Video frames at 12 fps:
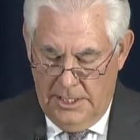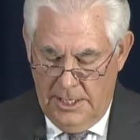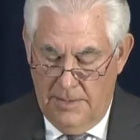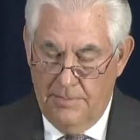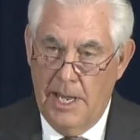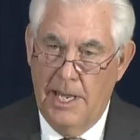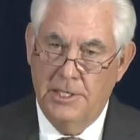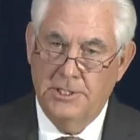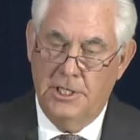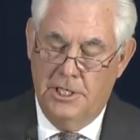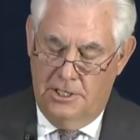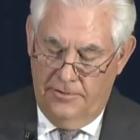and
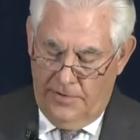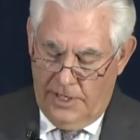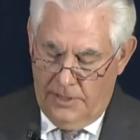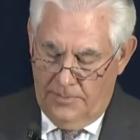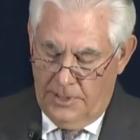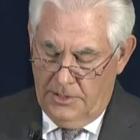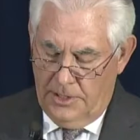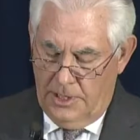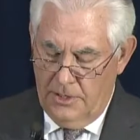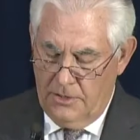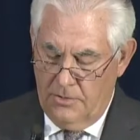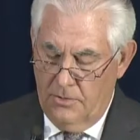managing and developing
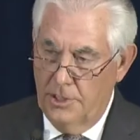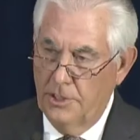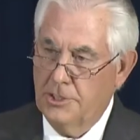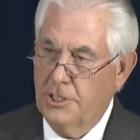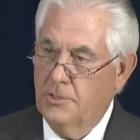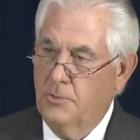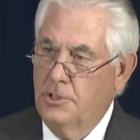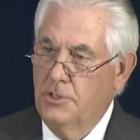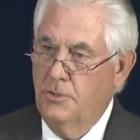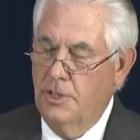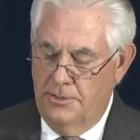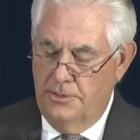their careers as we
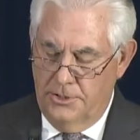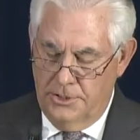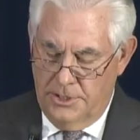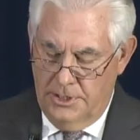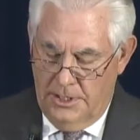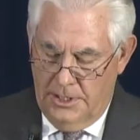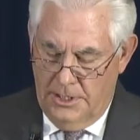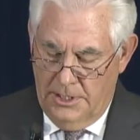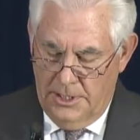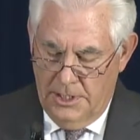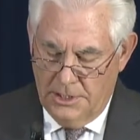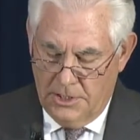do others
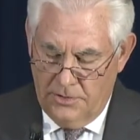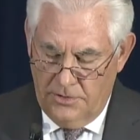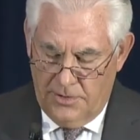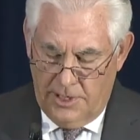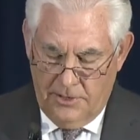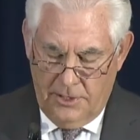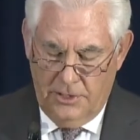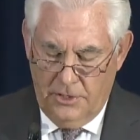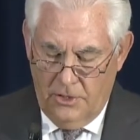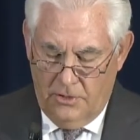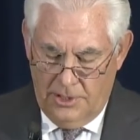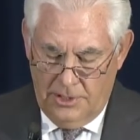so that they are
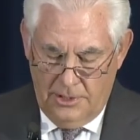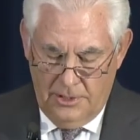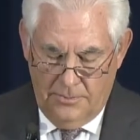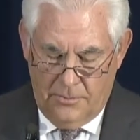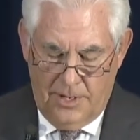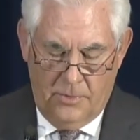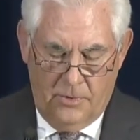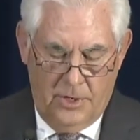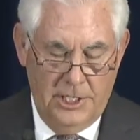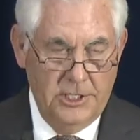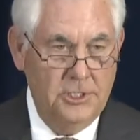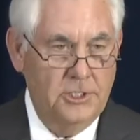undergoing
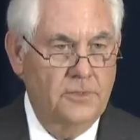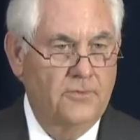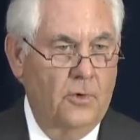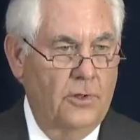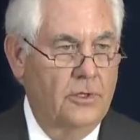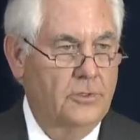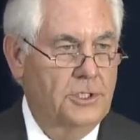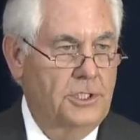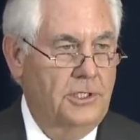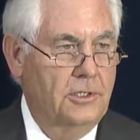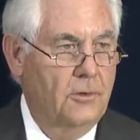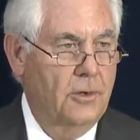preparations for those
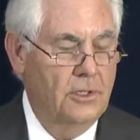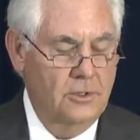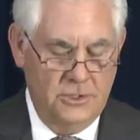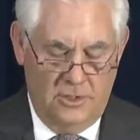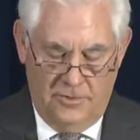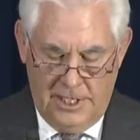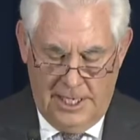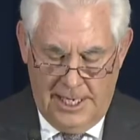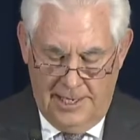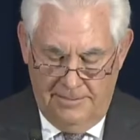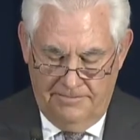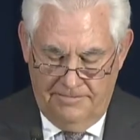senior roles over
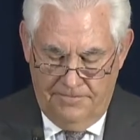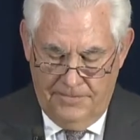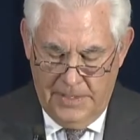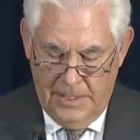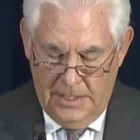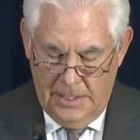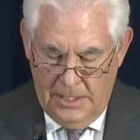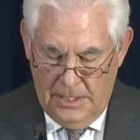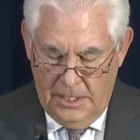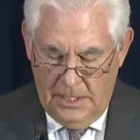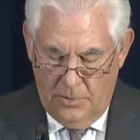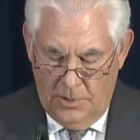time.
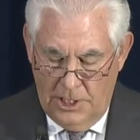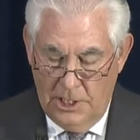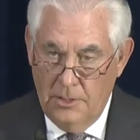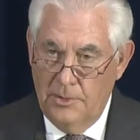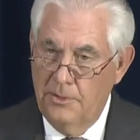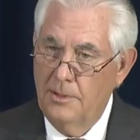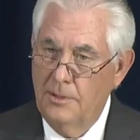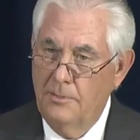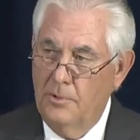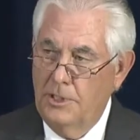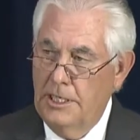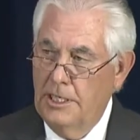We
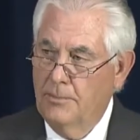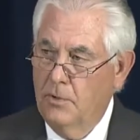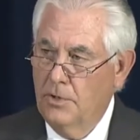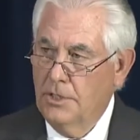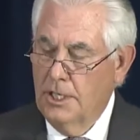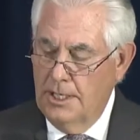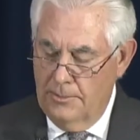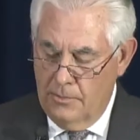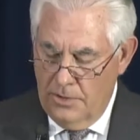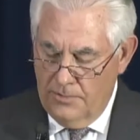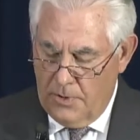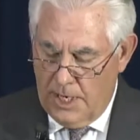need a more
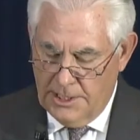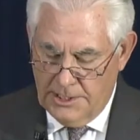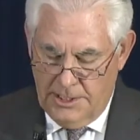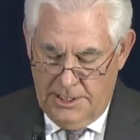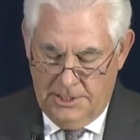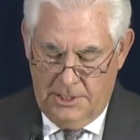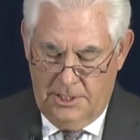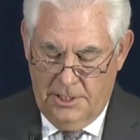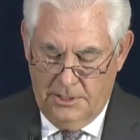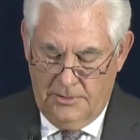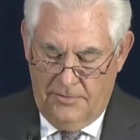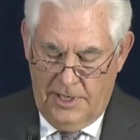deliberate process to
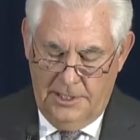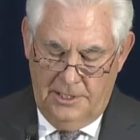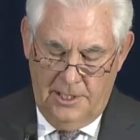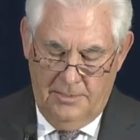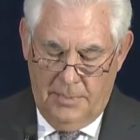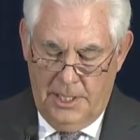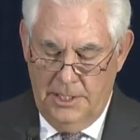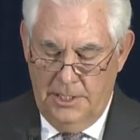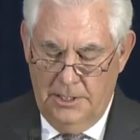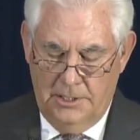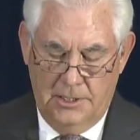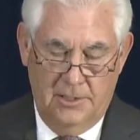cultivate the
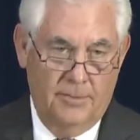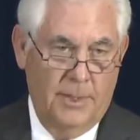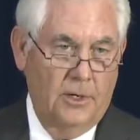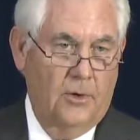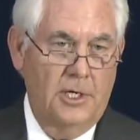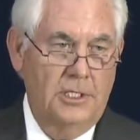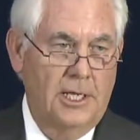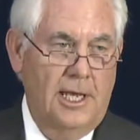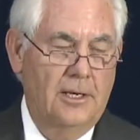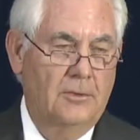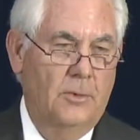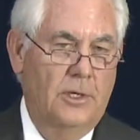abundance of minority
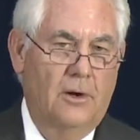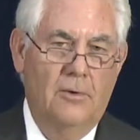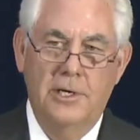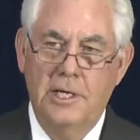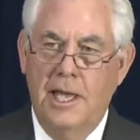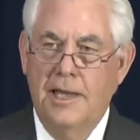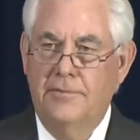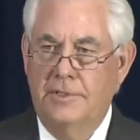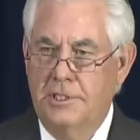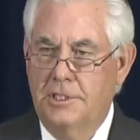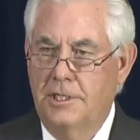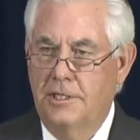talent we already have in
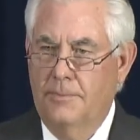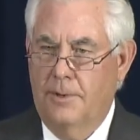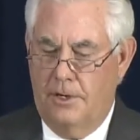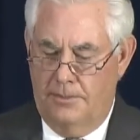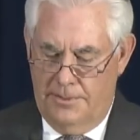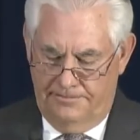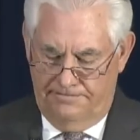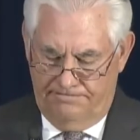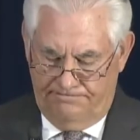the State Department.